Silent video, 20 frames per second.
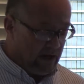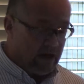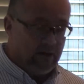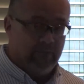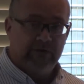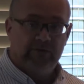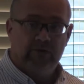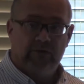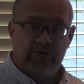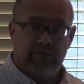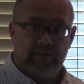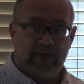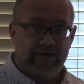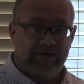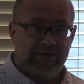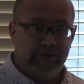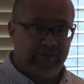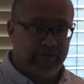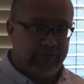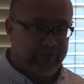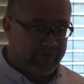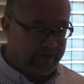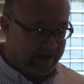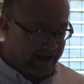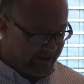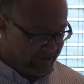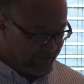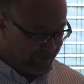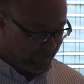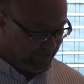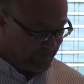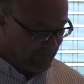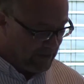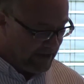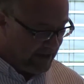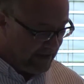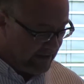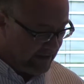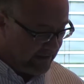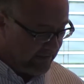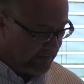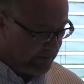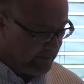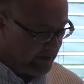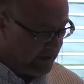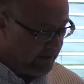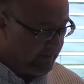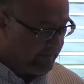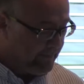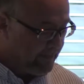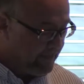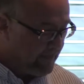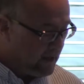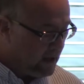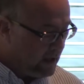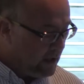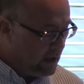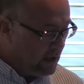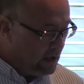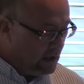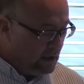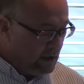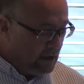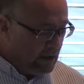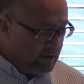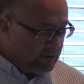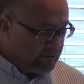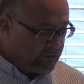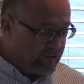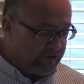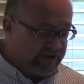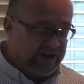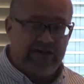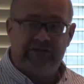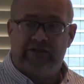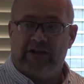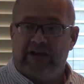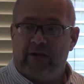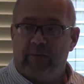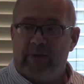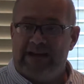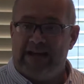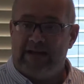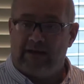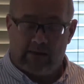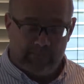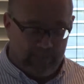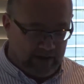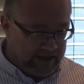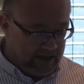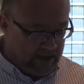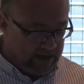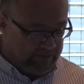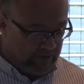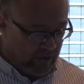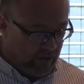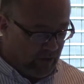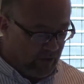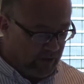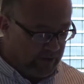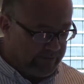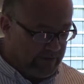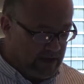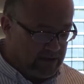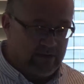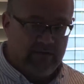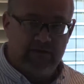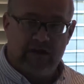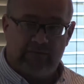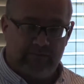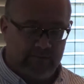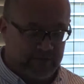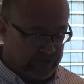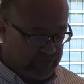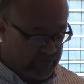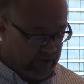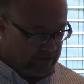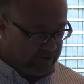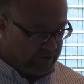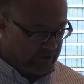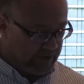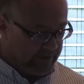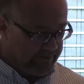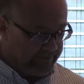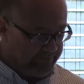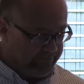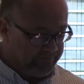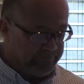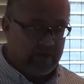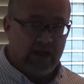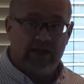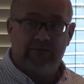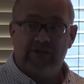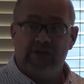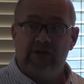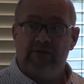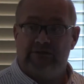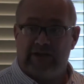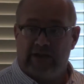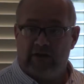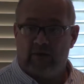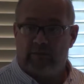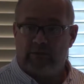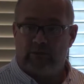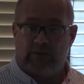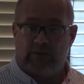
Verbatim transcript: And we talked about simplification, we'll get there in a minute. Strategically, we need a complete overhaul of local government structure of a new deal